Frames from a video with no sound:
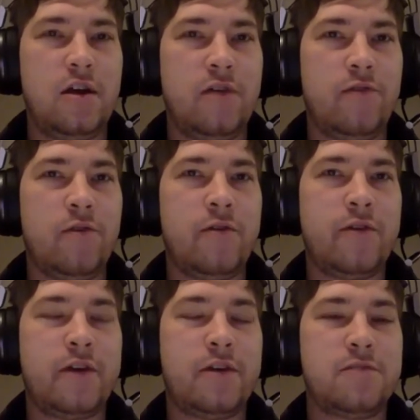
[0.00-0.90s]
if you have
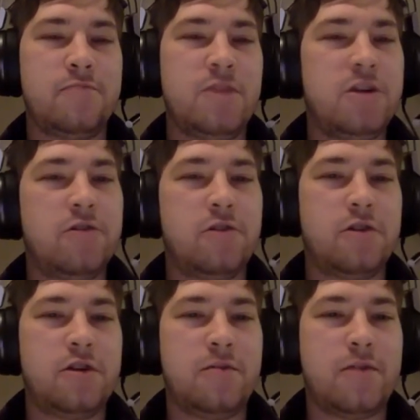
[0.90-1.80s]
like this mediocre
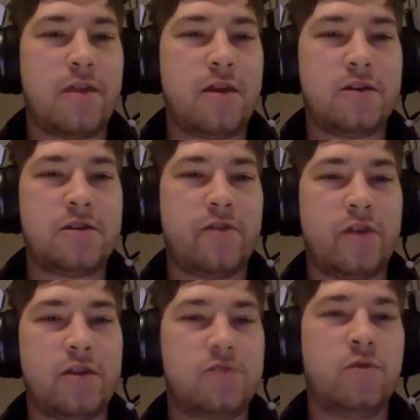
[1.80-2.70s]
team that they just have
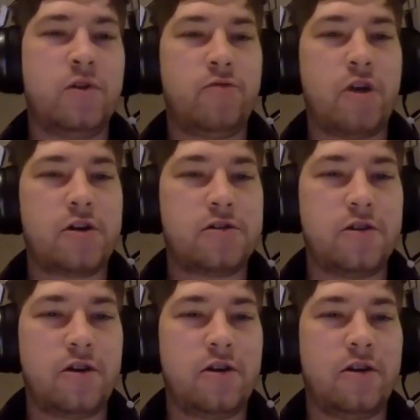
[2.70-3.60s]
like this one rock
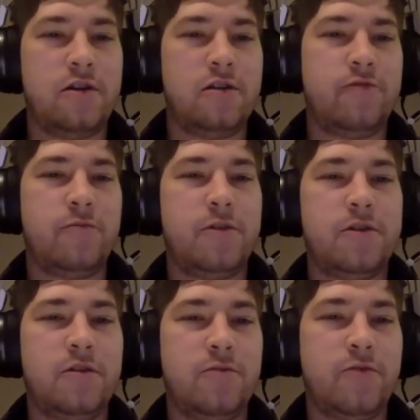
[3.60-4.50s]
star on, on the football
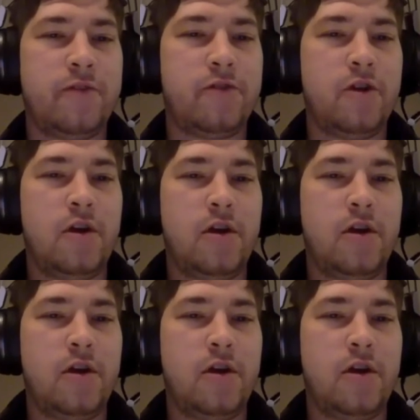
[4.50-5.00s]
team or whatever,